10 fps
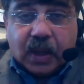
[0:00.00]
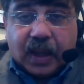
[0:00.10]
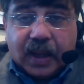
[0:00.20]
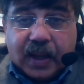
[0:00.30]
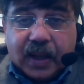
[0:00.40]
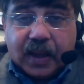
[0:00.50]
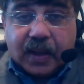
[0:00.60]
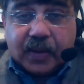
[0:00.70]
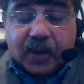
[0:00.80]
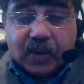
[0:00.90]

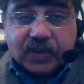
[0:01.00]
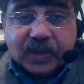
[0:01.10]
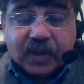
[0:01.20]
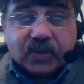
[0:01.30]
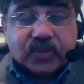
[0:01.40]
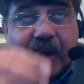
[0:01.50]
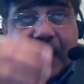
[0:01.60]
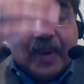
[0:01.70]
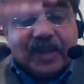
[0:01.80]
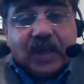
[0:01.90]
So
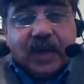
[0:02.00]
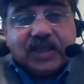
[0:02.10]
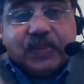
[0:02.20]
Amazon